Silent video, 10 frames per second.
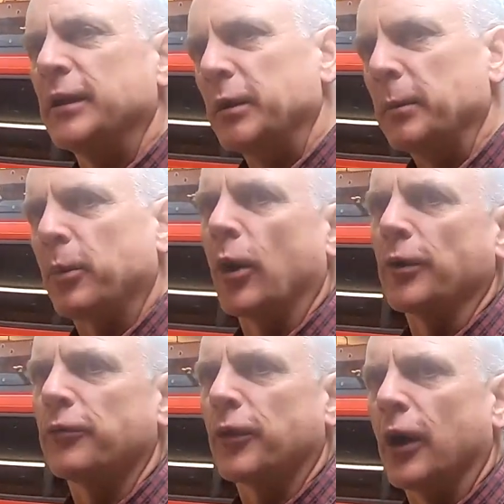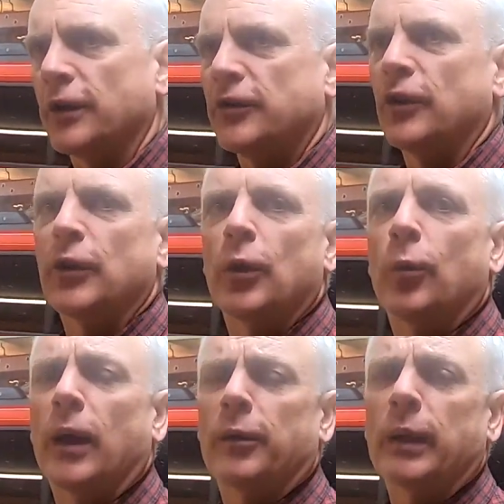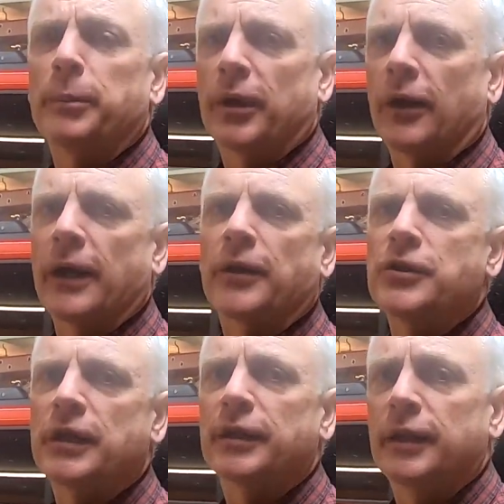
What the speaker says: important for us to know, where do we put our energy.